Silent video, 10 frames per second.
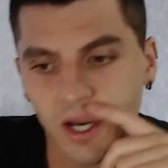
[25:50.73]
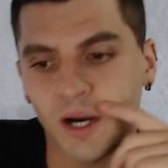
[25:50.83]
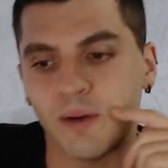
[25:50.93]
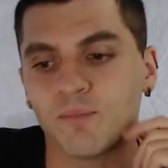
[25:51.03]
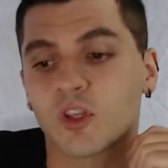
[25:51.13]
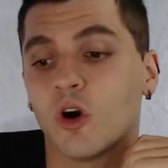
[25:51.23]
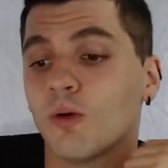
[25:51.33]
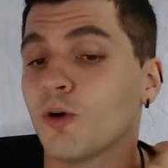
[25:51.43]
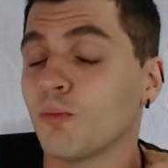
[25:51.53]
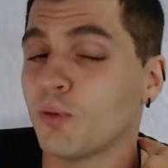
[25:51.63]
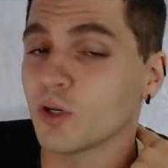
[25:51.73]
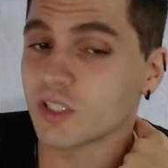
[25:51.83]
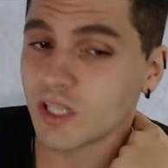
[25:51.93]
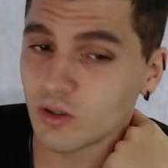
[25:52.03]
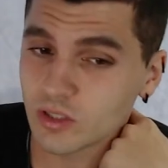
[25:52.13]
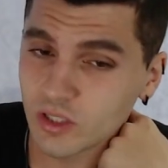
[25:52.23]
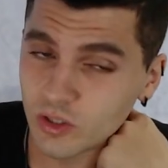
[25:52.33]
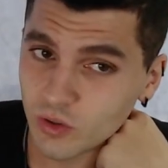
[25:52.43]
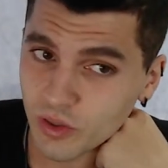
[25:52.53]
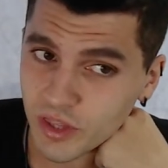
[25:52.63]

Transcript: Um, Kobo puts out little